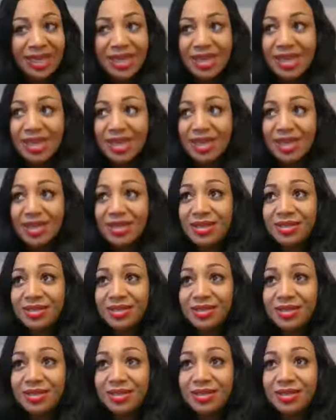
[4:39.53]

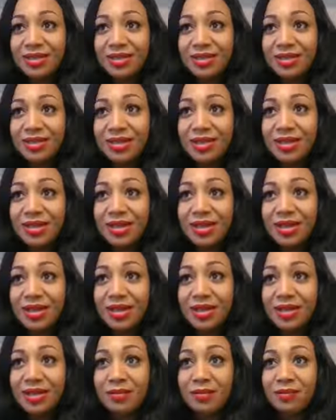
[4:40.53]
And
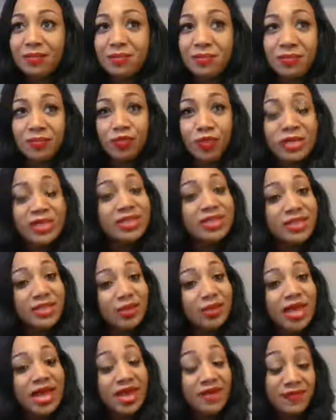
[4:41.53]
we
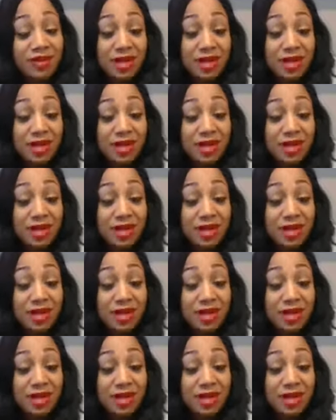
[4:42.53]
still have,